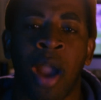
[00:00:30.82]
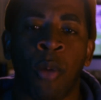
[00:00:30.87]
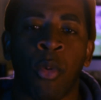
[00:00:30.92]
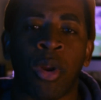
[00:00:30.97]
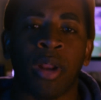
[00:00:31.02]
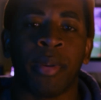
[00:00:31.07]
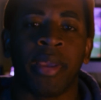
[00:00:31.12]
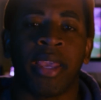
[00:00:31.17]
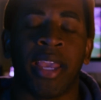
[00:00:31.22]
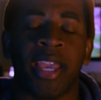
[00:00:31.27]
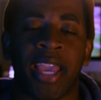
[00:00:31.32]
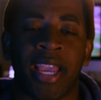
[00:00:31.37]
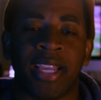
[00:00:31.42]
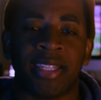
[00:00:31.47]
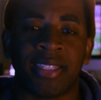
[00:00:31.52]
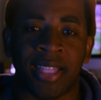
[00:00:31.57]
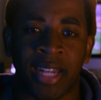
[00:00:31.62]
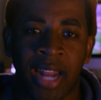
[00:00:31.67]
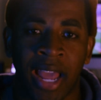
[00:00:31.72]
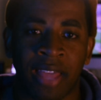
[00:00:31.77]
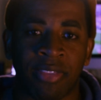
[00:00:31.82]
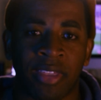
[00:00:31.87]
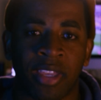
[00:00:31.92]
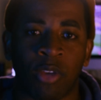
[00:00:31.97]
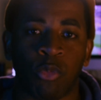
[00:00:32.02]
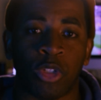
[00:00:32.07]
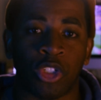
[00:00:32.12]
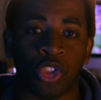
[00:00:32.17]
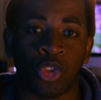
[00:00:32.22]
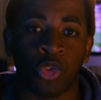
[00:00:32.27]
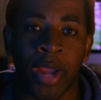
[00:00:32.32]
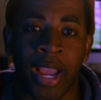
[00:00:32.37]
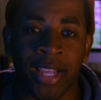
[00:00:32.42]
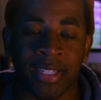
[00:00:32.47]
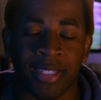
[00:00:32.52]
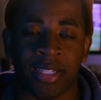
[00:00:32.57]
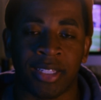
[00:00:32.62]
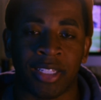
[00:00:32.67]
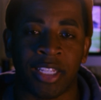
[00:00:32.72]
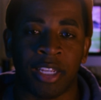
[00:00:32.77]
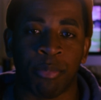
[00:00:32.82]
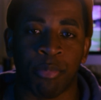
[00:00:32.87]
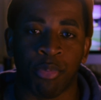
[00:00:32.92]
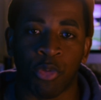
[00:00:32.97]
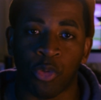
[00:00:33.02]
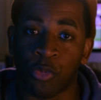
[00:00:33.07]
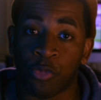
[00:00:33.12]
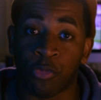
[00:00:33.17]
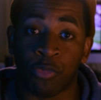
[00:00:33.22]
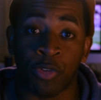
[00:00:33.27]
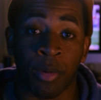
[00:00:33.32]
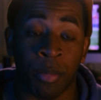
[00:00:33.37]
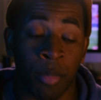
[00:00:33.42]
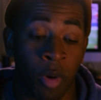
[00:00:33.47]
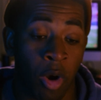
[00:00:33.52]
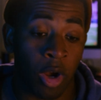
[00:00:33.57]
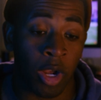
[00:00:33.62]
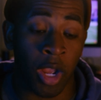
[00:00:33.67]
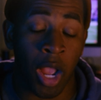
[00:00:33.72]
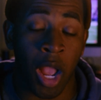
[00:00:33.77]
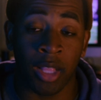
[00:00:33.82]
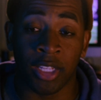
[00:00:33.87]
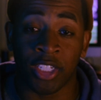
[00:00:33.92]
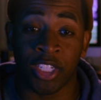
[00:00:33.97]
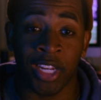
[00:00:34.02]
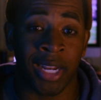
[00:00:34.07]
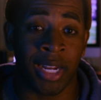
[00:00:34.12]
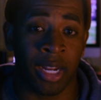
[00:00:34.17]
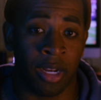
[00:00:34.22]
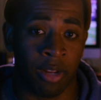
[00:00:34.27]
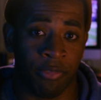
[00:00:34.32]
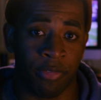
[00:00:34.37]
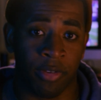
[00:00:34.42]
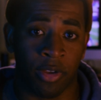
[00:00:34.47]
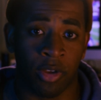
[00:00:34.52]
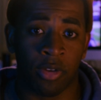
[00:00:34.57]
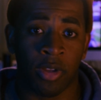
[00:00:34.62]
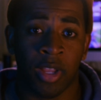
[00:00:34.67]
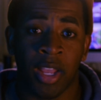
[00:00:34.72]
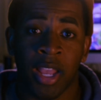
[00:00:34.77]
I want to make a case that I think would drastically improve football, college and NFL.